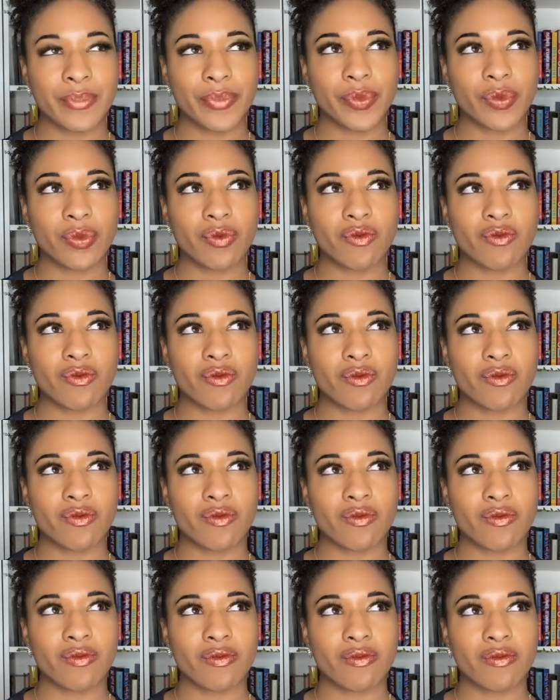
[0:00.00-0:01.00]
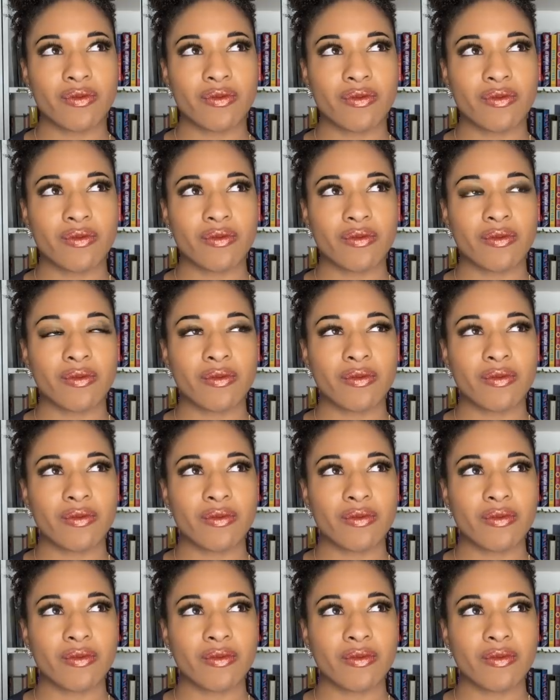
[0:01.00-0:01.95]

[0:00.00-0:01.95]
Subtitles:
(silence)